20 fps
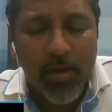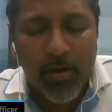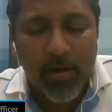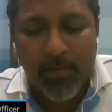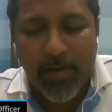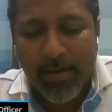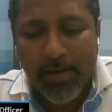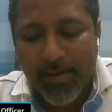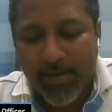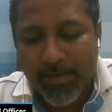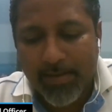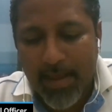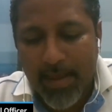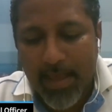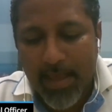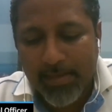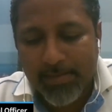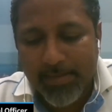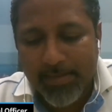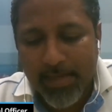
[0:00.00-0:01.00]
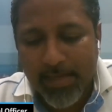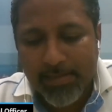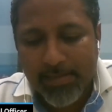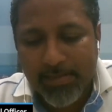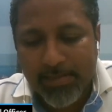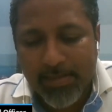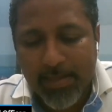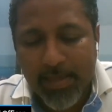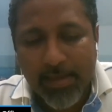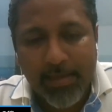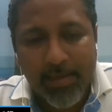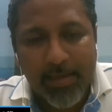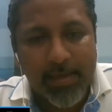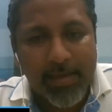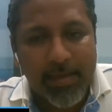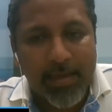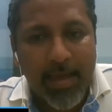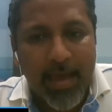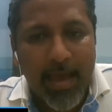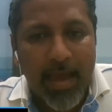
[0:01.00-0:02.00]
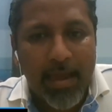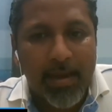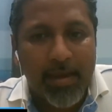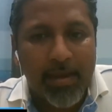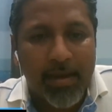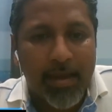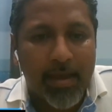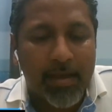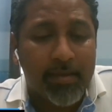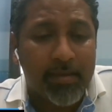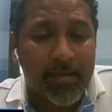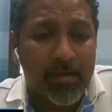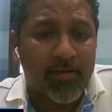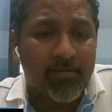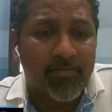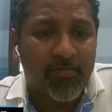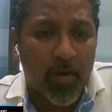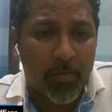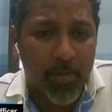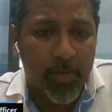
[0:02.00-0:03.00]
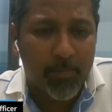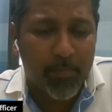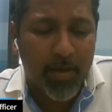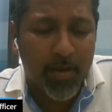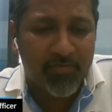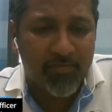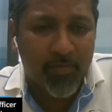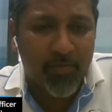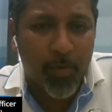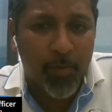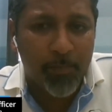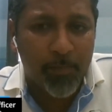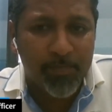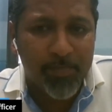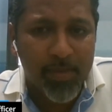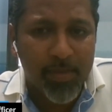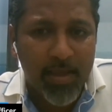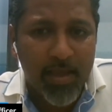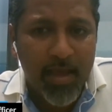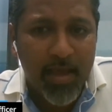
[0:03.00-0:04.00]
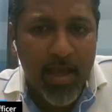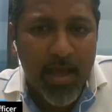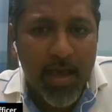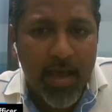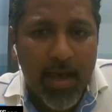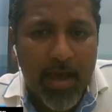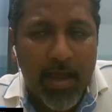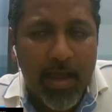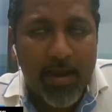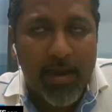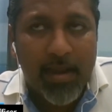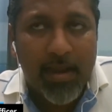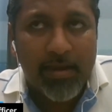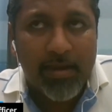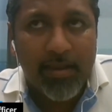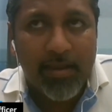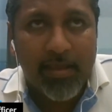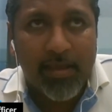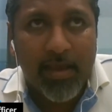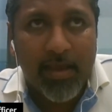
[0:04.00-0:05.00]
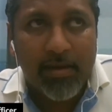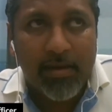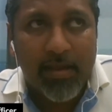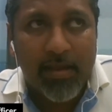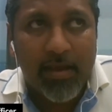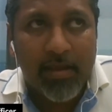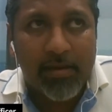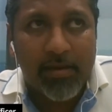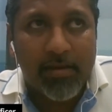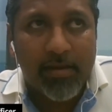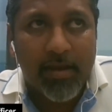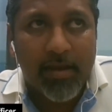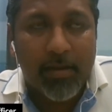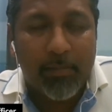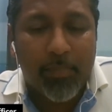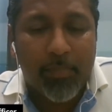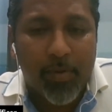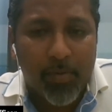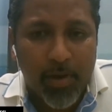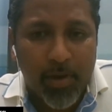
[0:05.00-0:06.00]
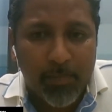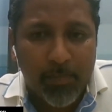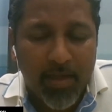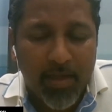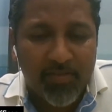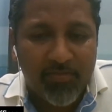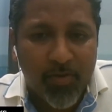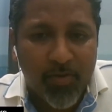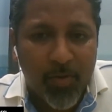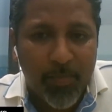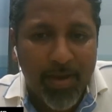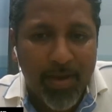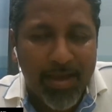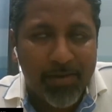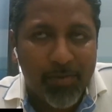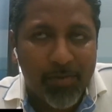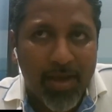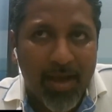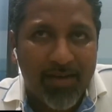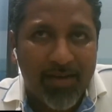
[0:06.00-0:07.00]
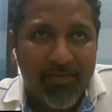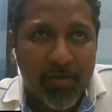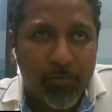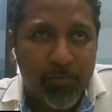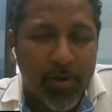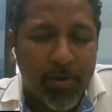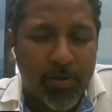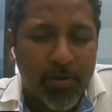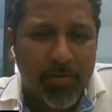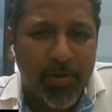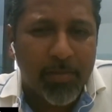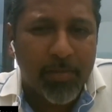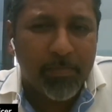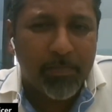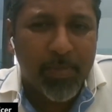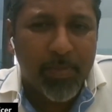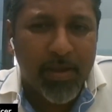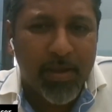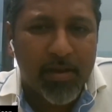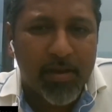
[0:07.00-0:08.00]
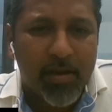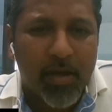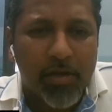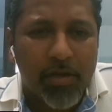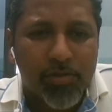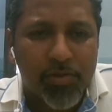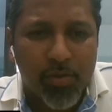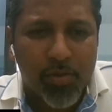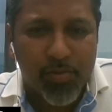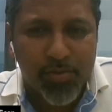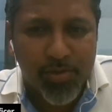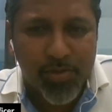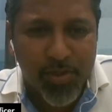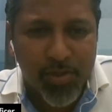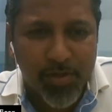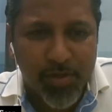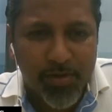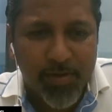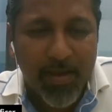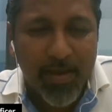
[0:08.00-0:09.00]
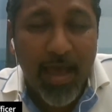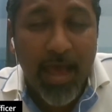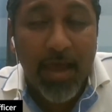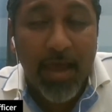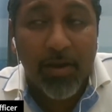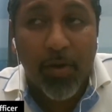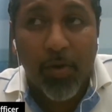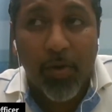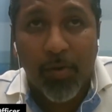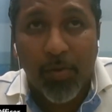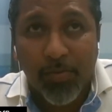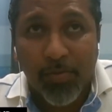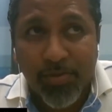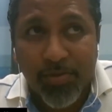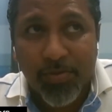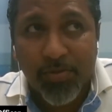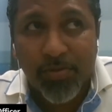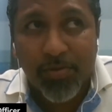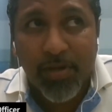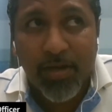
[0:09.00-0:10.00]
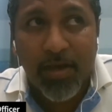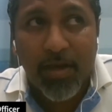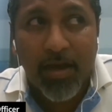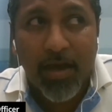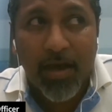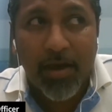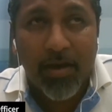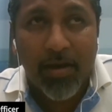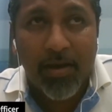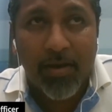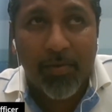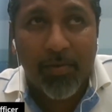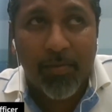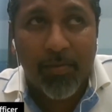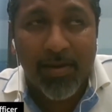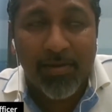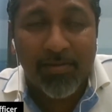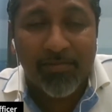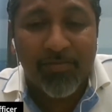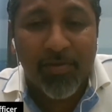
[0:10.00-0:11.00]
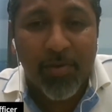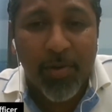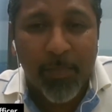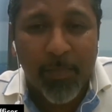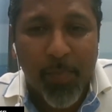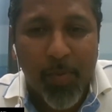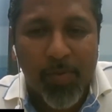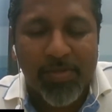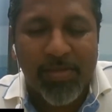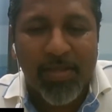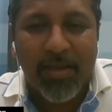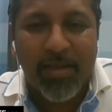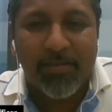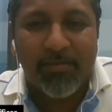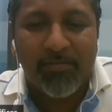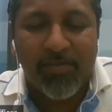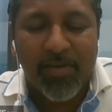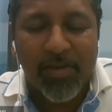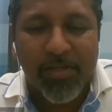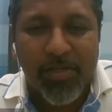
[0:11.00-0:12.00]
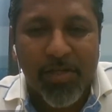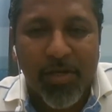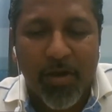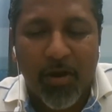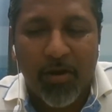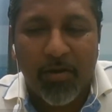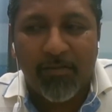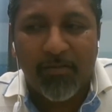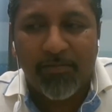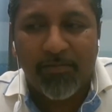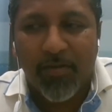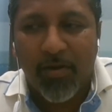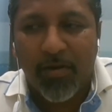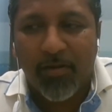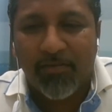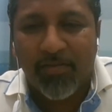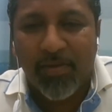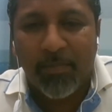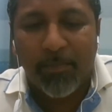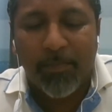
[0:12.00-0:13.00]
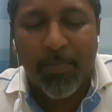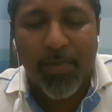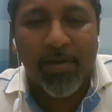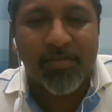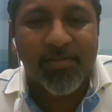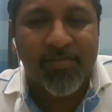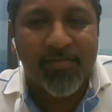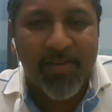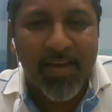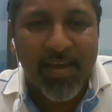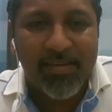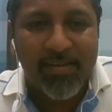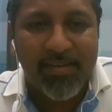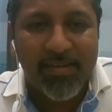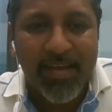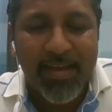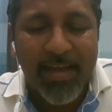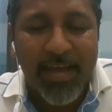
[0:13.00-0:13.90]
right? A DEX is taking and uh, yield farming platform, and lending and, and uh, borrowing platform, and we have a recurrent bill uh, solution. And also, uh, uh, one very important feature of of Impulseven